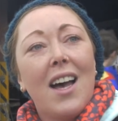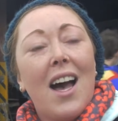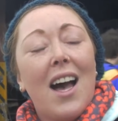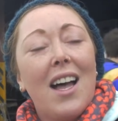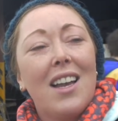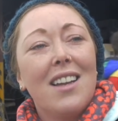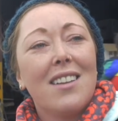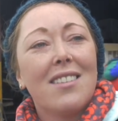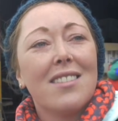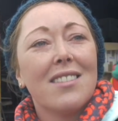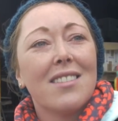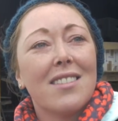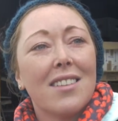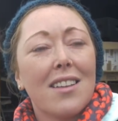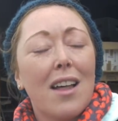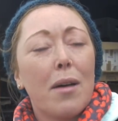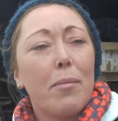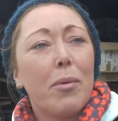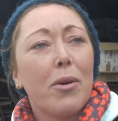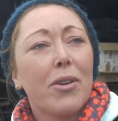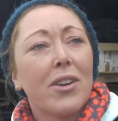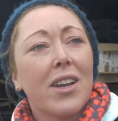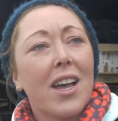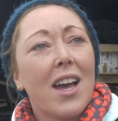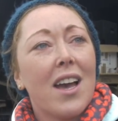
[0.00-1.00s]
I listened to that
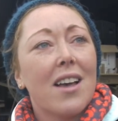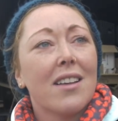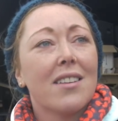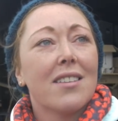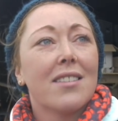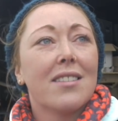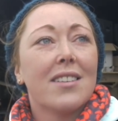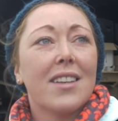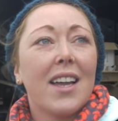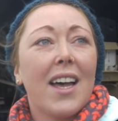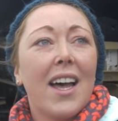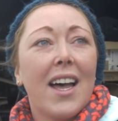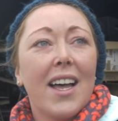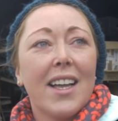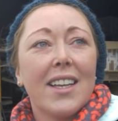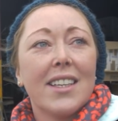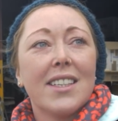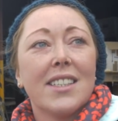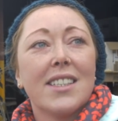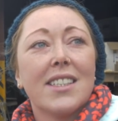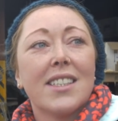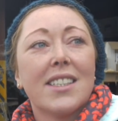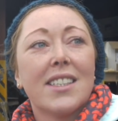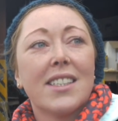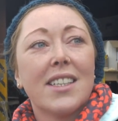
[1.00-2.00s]
podcast
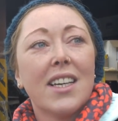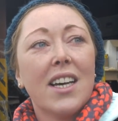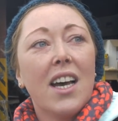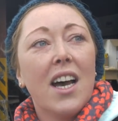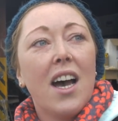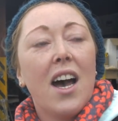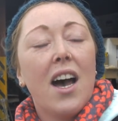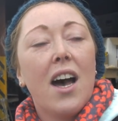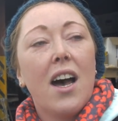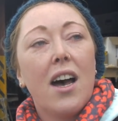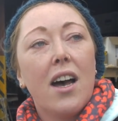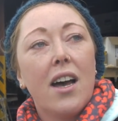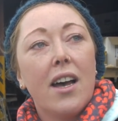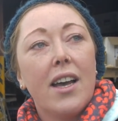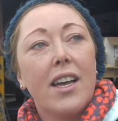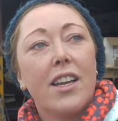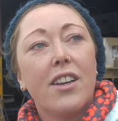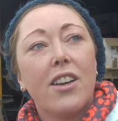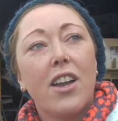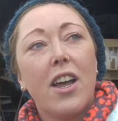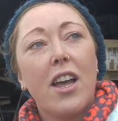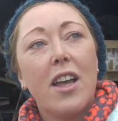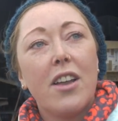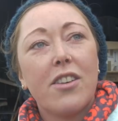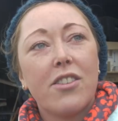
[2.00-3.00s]
and uh,
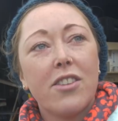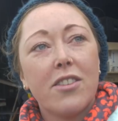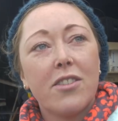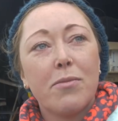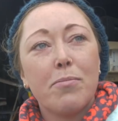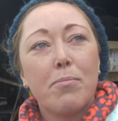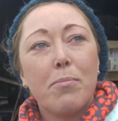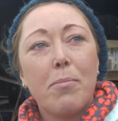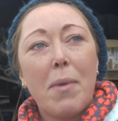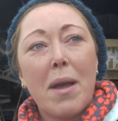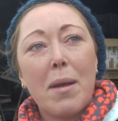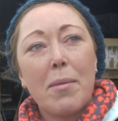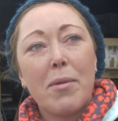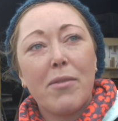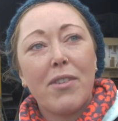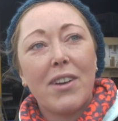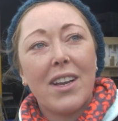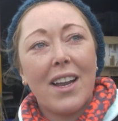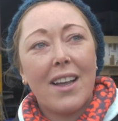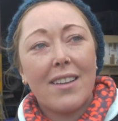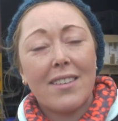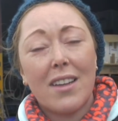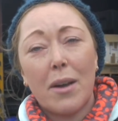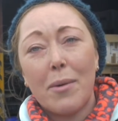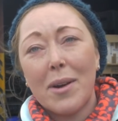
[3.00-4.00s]
it, it, just made me
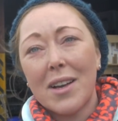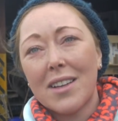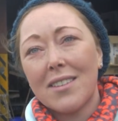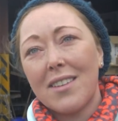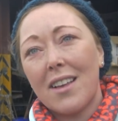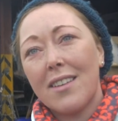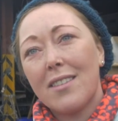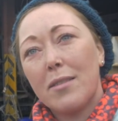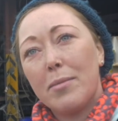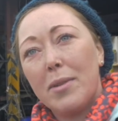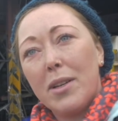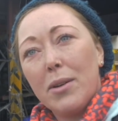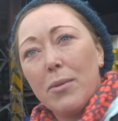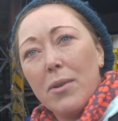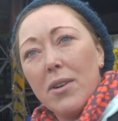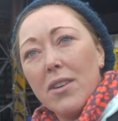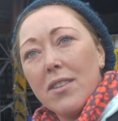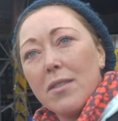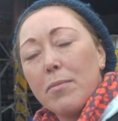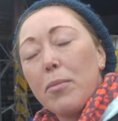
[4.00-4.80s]
realise how accessible it was.